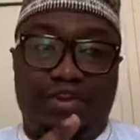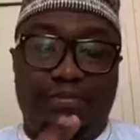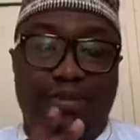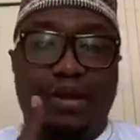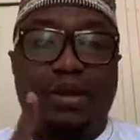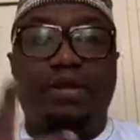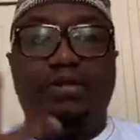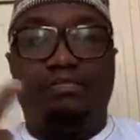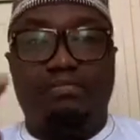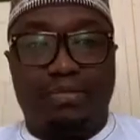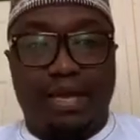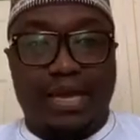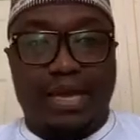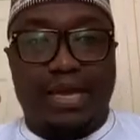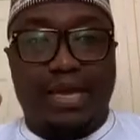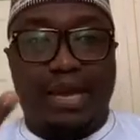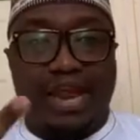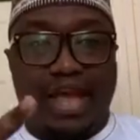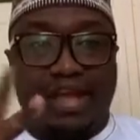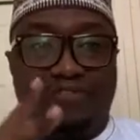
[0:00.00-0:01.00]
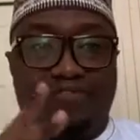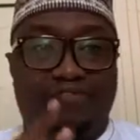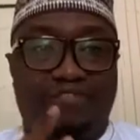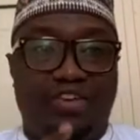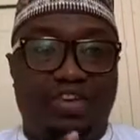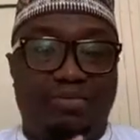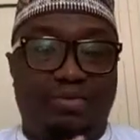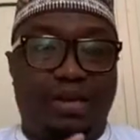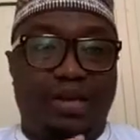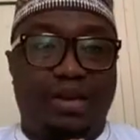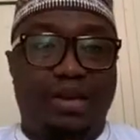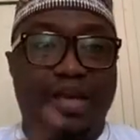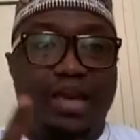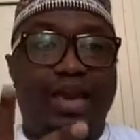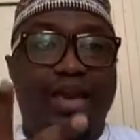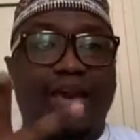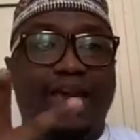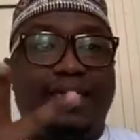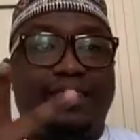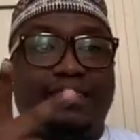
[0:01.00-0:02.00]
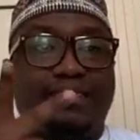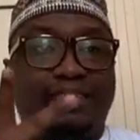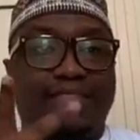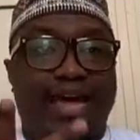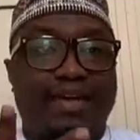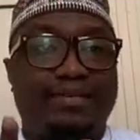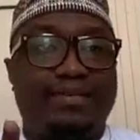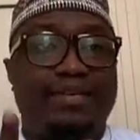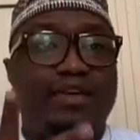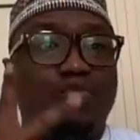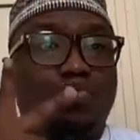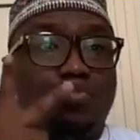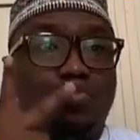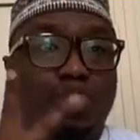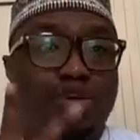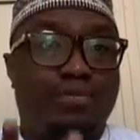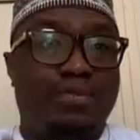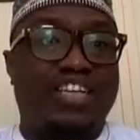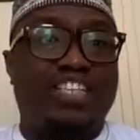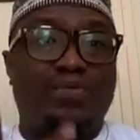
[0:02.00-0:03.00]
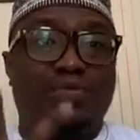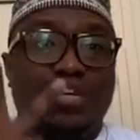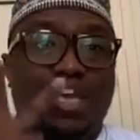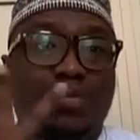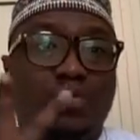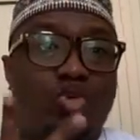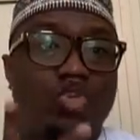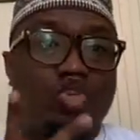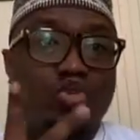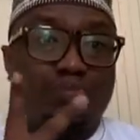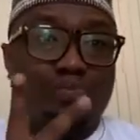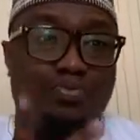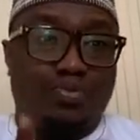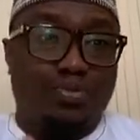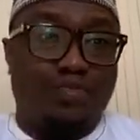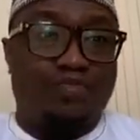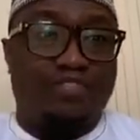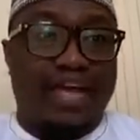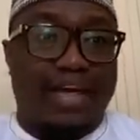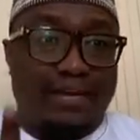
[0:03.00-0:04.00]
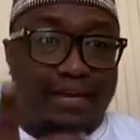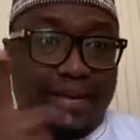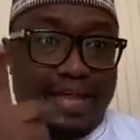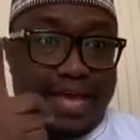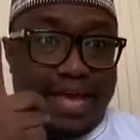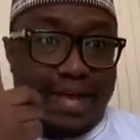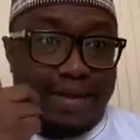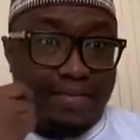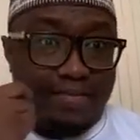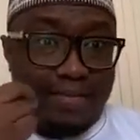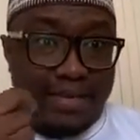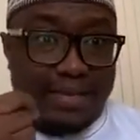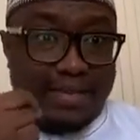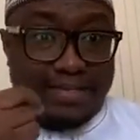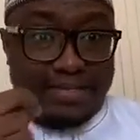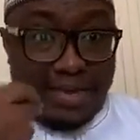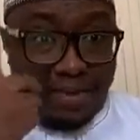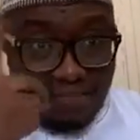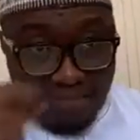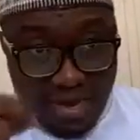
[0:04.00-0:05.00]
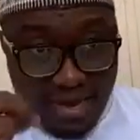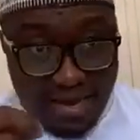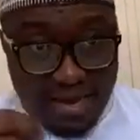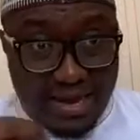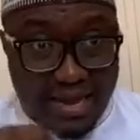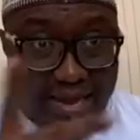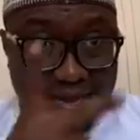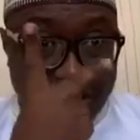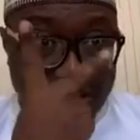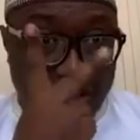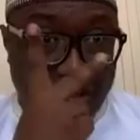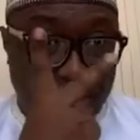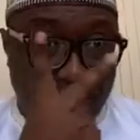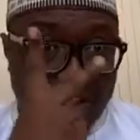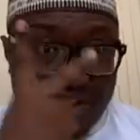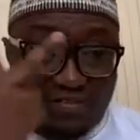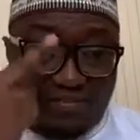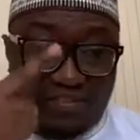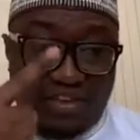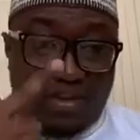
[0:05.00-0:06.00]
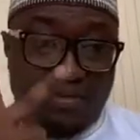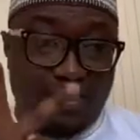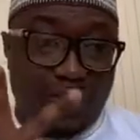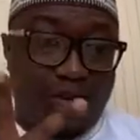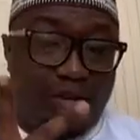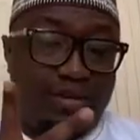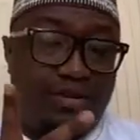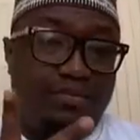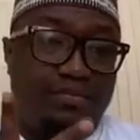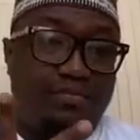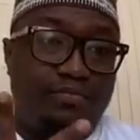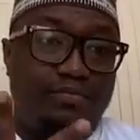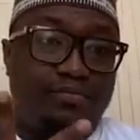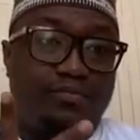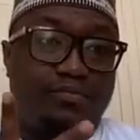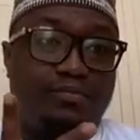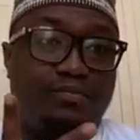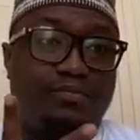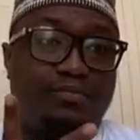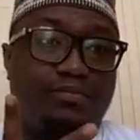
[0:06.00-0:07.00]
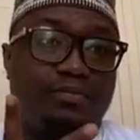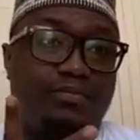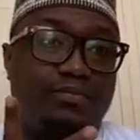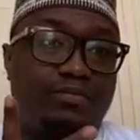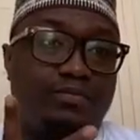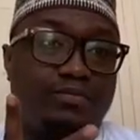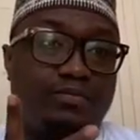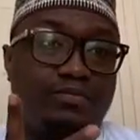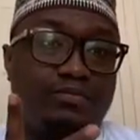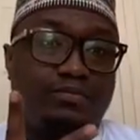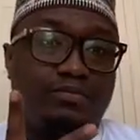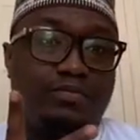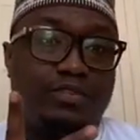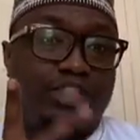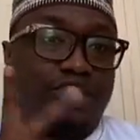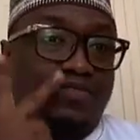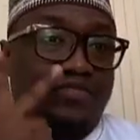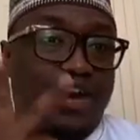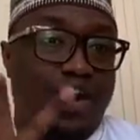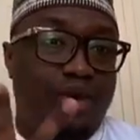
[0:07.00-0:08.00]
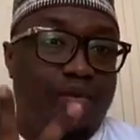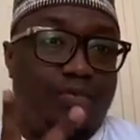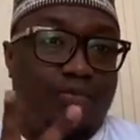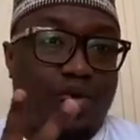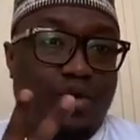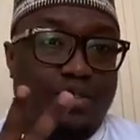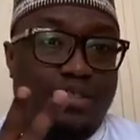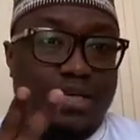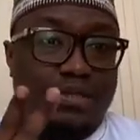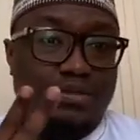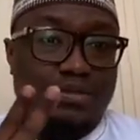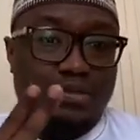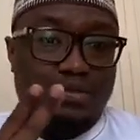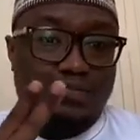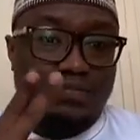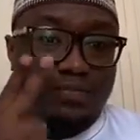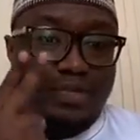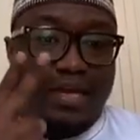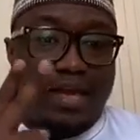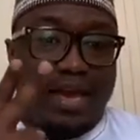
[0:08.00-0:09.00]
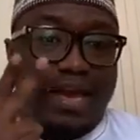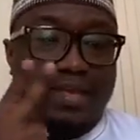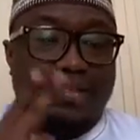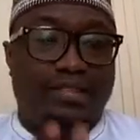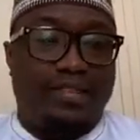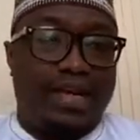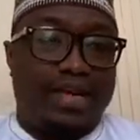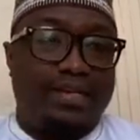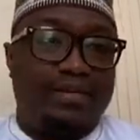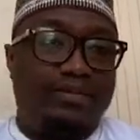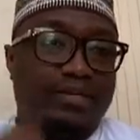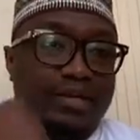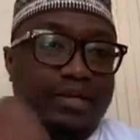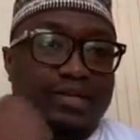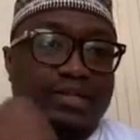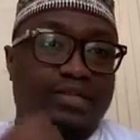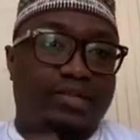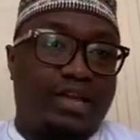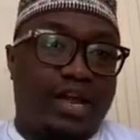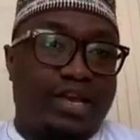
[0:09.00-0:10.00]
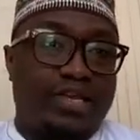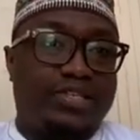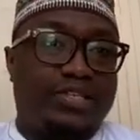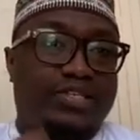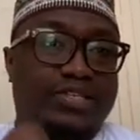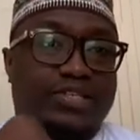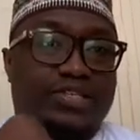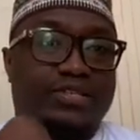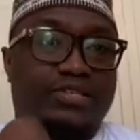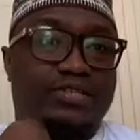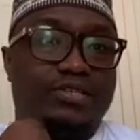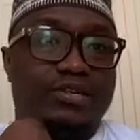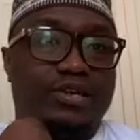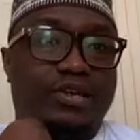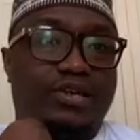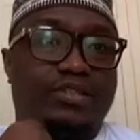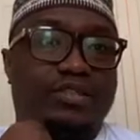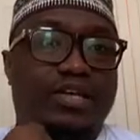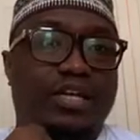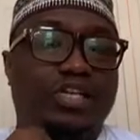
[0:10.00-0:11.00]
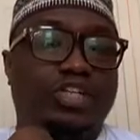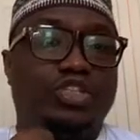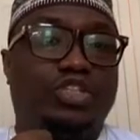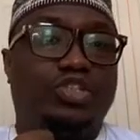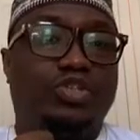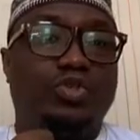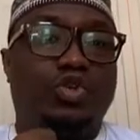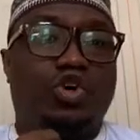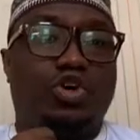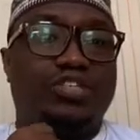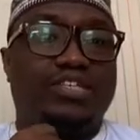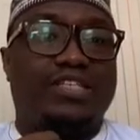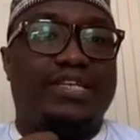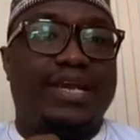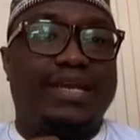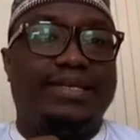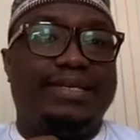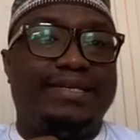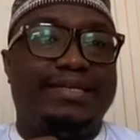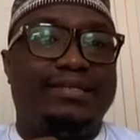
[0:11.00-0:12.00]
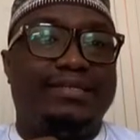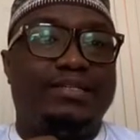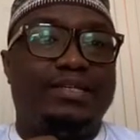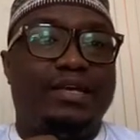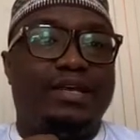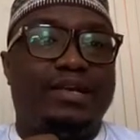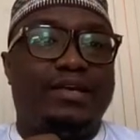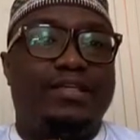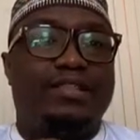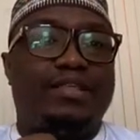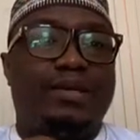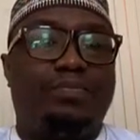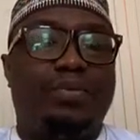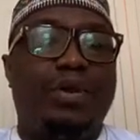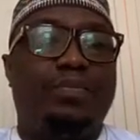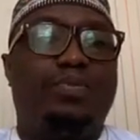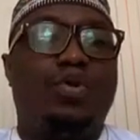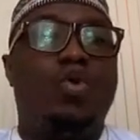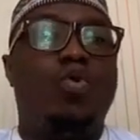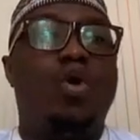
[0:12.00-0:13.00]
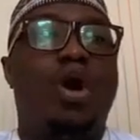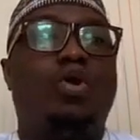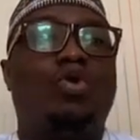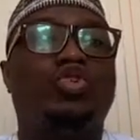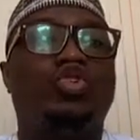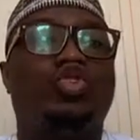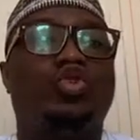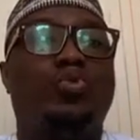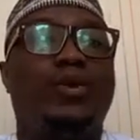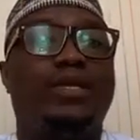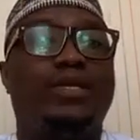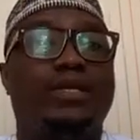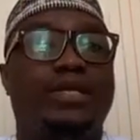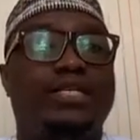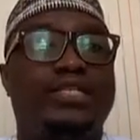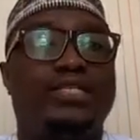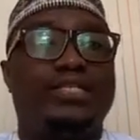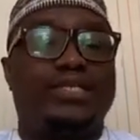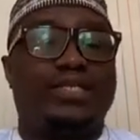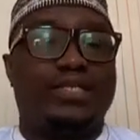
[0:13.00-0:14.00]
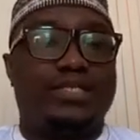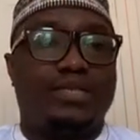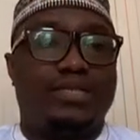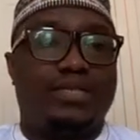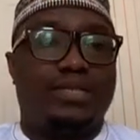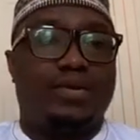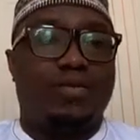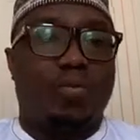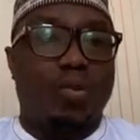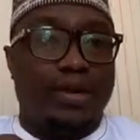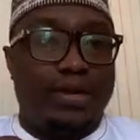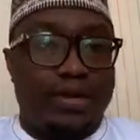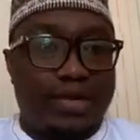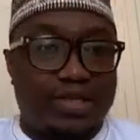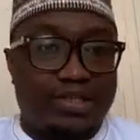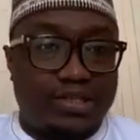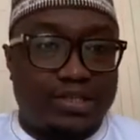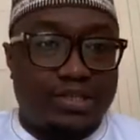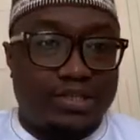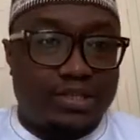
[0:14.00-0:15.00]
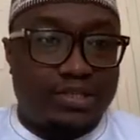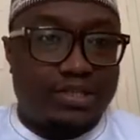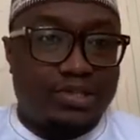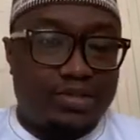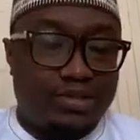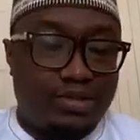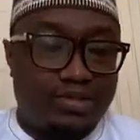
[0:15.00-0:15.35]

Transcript: male and female, and that we must be able to prove that they are made. It's a male and then she is a female. It's very important. And then there is the issue concerning the people who are going to witnesses.